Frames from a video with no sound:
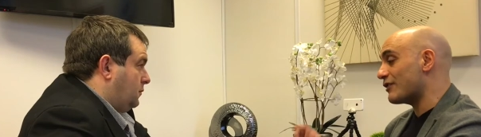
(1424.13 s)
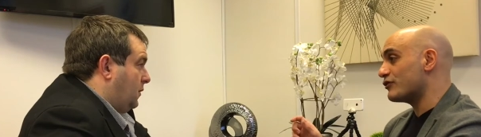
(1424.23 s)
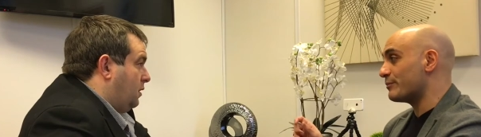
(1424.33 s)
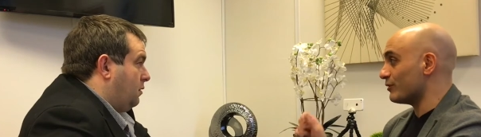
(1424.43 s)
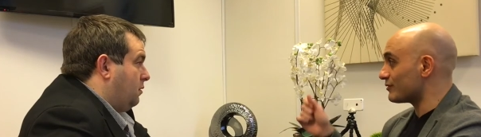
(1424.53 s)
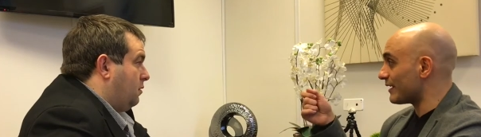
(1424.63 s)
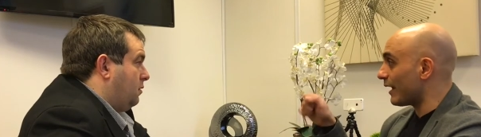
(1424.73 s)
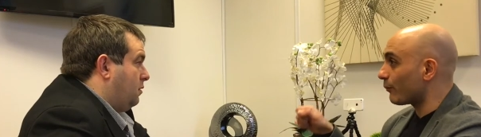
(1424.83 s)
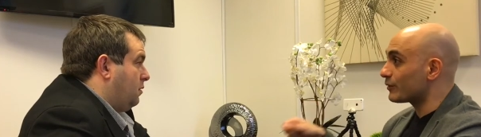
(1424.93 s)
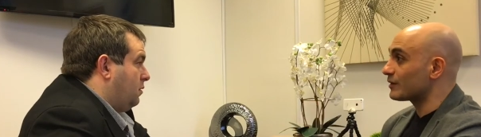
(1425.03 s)
Speaker 1: attributes to
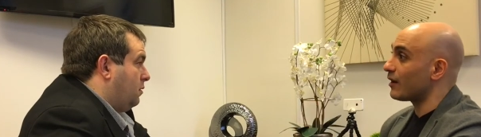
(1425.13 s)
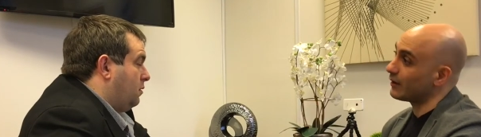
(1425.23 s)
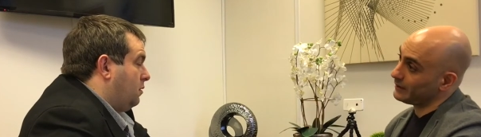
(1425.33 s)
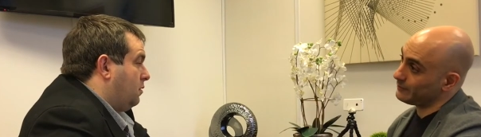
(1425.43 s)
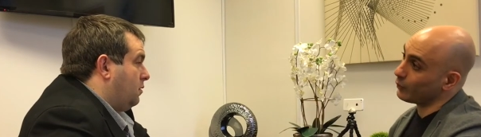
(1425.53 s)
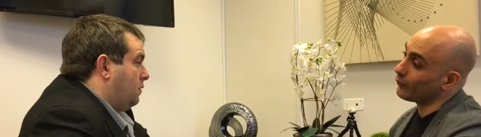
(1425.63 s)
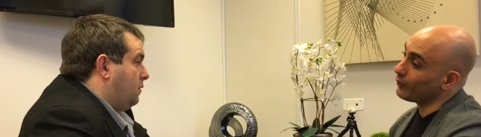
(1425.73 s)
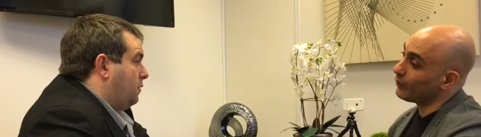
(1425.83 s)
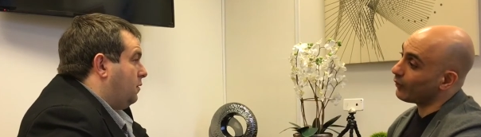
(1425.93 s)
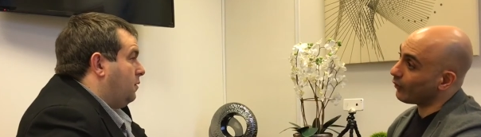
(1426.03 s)
help you target them on
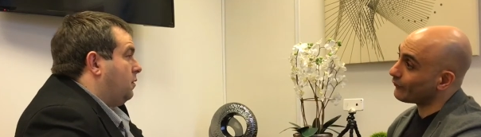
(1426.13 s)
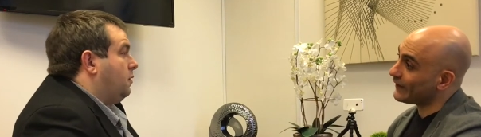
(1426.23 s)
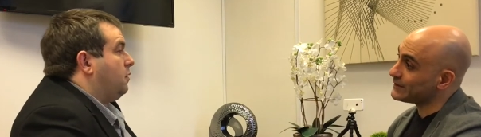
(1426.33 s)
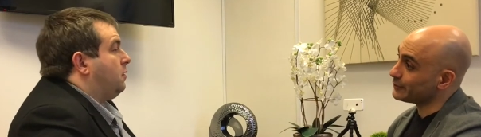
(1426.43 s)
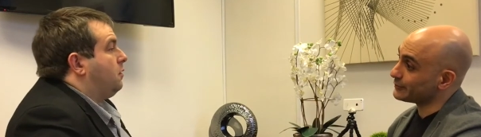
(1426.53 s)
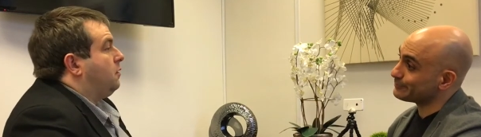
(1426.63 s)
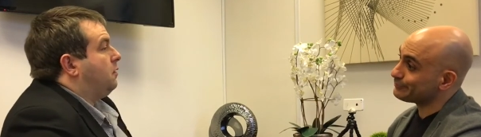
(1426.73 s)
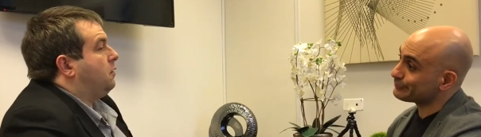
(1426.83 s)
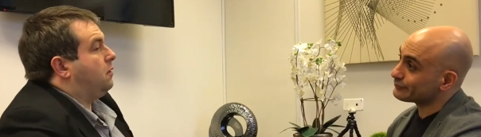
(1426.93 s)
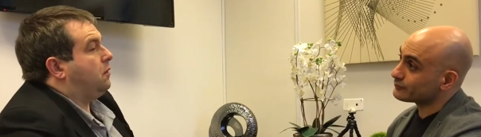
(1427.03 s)
on Facebook.
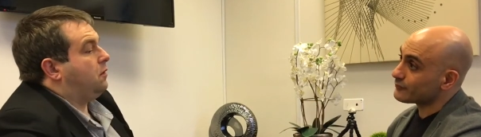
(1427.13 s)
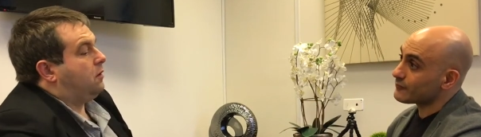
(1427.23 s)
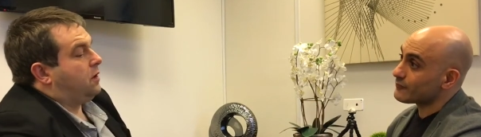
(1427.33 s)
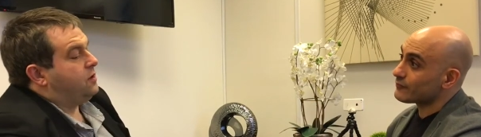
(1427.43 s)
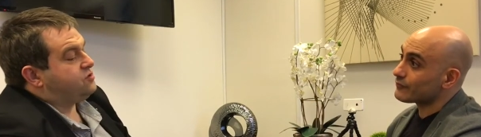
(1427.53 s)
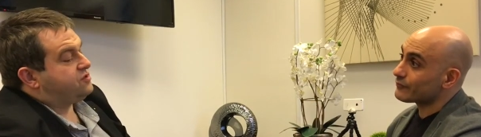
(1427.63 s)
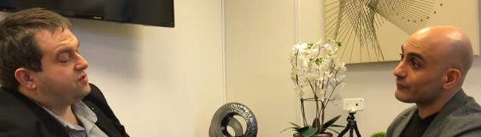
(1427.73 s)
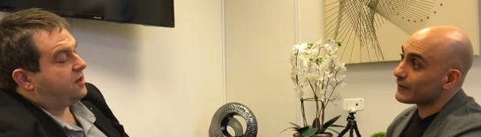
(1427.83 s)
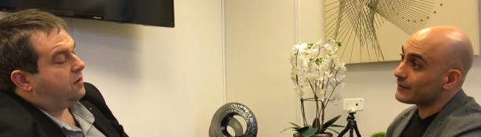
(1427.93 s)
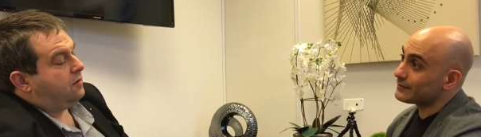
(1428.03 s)

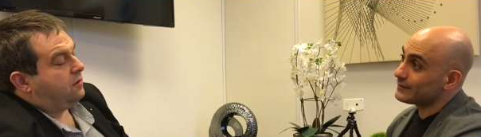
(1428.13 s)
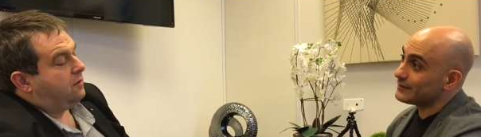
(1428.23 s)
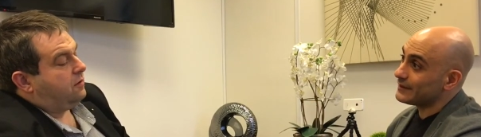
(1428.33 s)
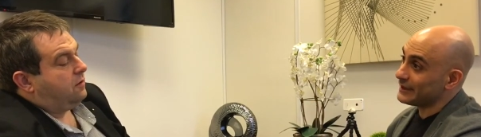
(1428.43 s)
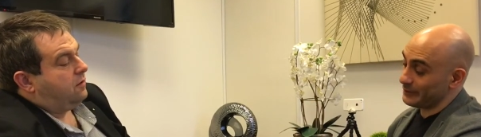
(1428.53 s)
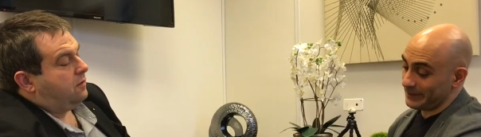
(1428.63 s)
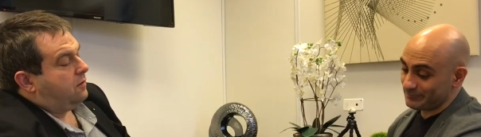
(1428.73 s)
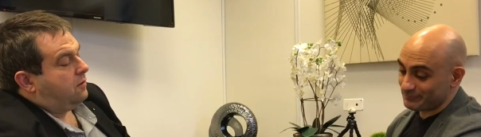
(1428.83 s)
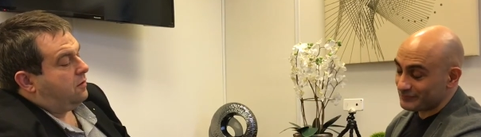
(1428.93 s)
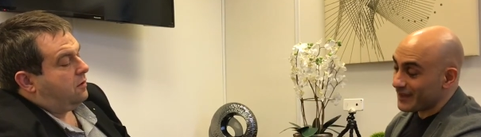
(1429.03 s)
Interesting. Anyway,
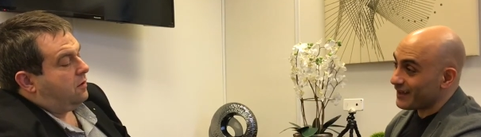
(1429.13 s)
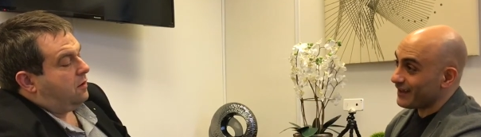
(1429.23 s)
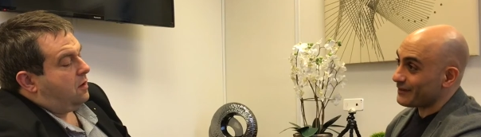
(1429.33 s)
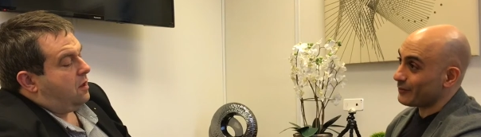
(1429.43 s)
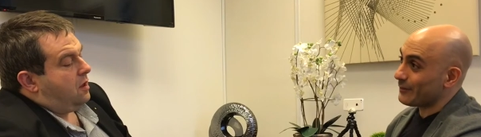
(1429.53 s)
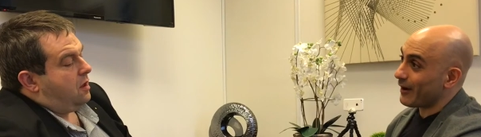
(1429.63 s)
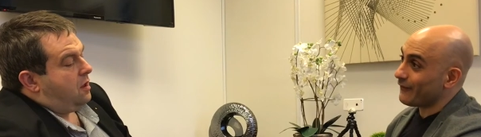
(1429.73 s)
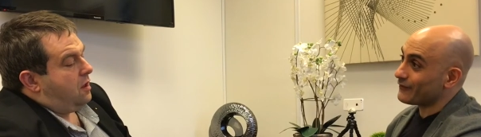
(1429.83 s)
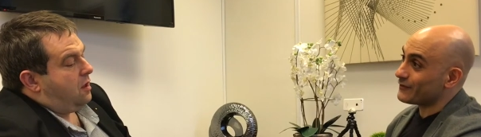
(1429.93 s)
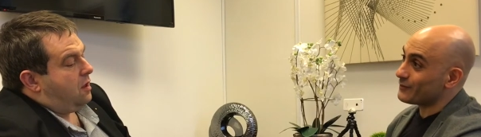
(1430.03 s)
I think we might
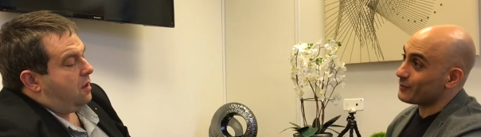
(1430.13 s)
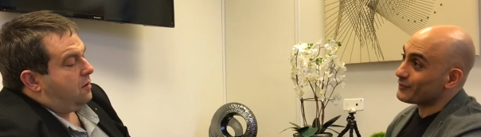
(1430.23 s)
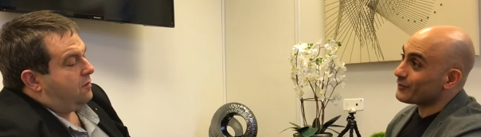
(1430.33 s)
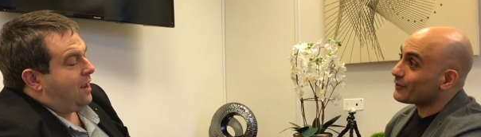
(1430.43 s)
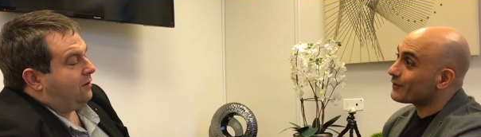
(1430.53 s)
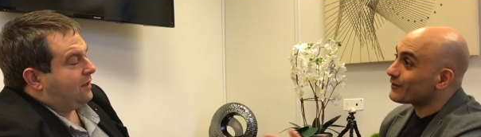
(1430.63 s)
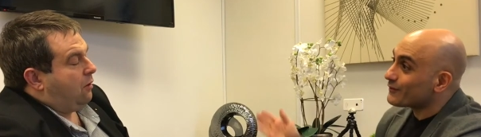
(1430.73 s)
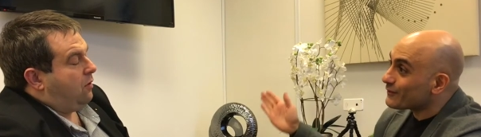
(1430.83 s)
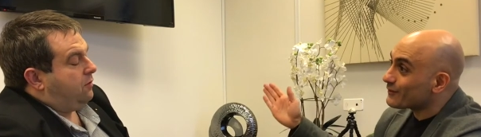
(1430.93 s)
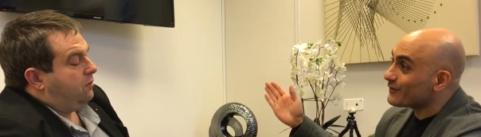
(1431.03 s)
Speaker 2: have nailed
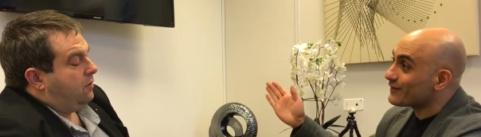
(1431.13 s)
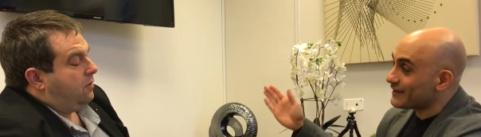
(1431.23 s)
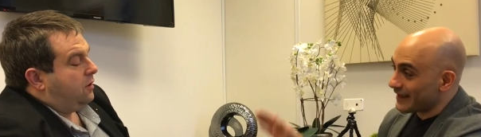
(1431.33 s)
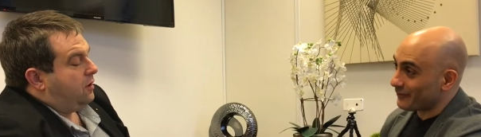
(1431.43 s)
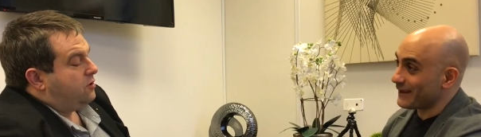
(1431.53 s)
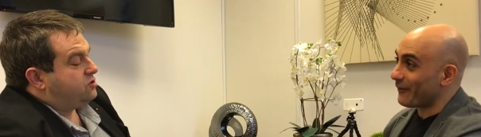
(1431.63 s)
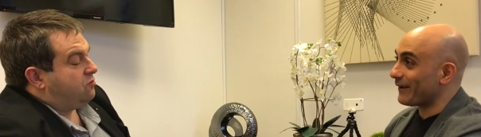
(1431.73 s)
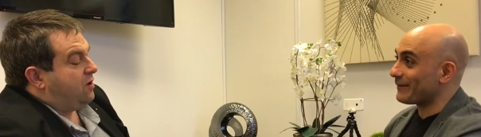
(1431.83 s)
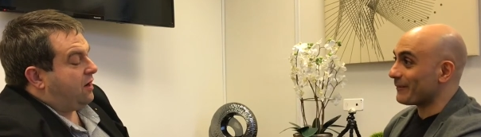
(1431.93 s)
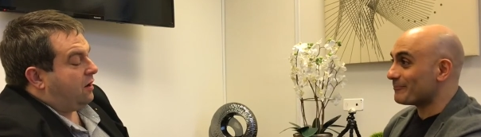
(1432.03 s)
that one. Nailed that.
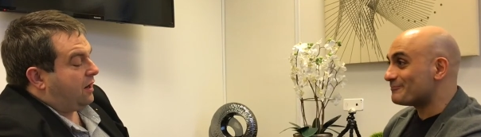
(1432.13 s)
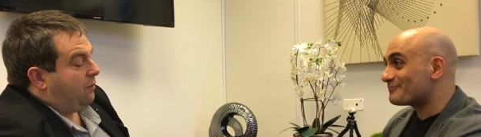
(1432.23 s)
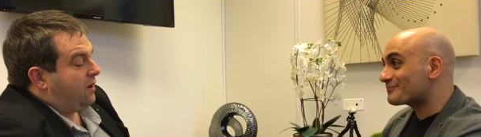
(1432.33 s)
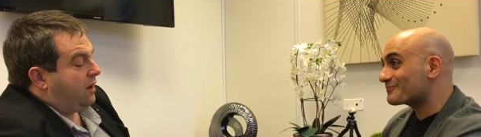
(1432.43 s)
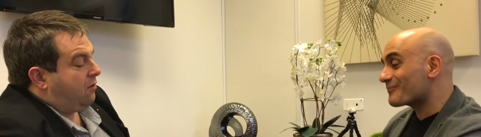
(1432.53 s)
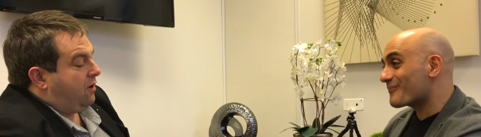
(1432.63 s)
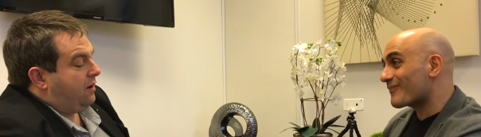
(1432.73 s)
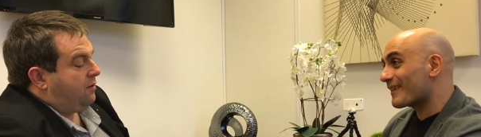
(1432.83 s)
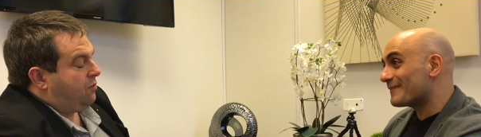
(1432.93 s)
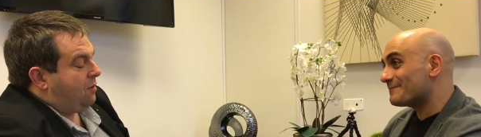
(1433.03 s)
So one. really, can we
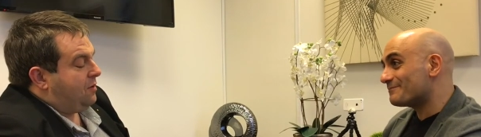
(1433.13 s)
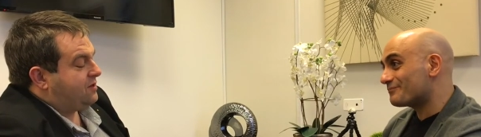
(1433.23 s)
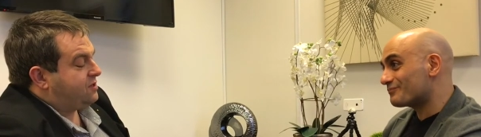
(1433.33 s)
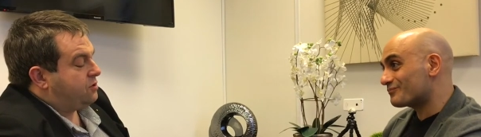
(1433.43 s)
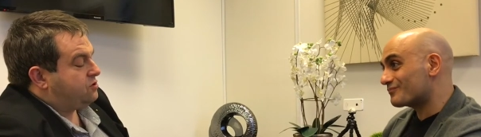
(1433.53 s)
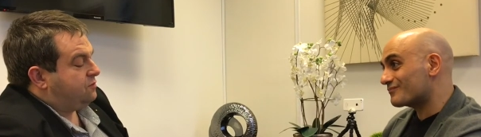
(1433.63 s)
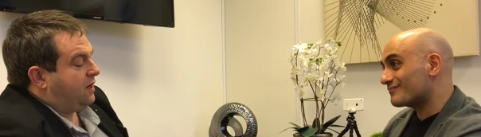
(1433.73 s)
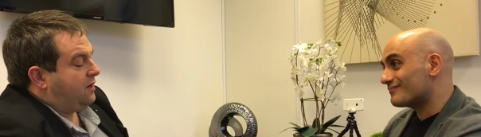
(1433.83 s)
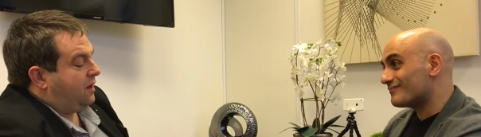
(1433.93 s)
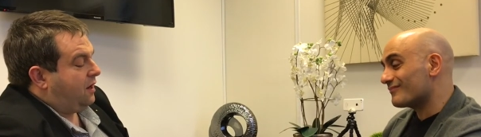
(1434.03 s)
agree that probably social
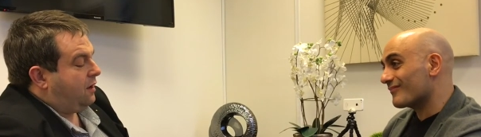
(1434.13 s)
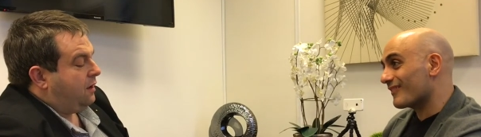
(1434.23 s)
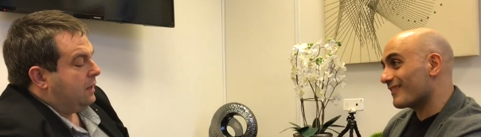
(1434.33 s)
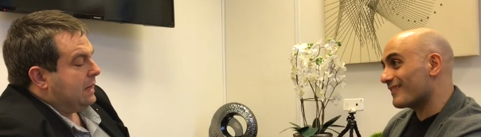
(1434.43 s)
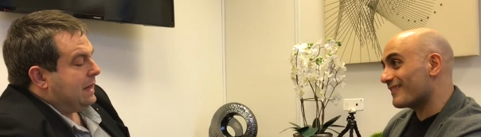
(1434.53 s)
media,